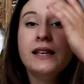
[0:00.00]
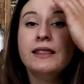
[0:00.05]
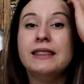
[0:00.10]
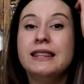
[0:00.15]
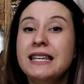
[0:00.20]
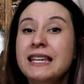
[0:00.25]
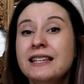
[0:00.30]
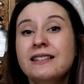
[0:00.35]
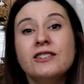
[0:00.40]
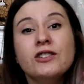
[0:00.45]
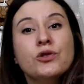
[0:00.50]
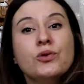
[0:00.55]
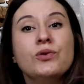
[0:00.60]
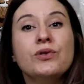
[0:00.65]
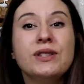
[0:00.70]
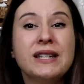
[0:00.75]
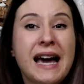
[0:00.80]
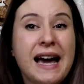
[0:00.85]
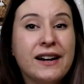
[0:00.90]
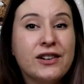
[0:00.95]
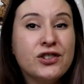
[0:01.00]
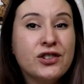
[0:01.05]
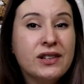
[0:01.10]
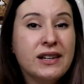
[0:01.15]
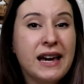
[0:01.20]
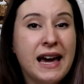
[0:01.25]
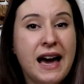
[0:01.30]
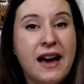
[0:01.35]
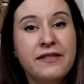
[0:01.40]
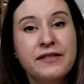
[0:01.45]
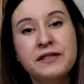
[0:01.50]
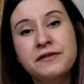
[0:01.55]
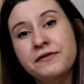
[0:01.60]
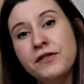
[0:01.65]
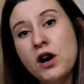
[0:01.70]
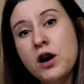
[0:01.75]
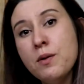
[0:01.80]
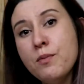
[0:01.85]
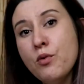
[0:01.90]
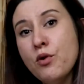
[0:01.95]
These tools actually have a
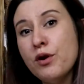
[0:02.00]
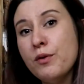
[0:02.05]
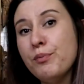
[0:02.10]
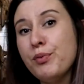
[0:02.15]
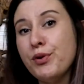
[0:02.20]
far more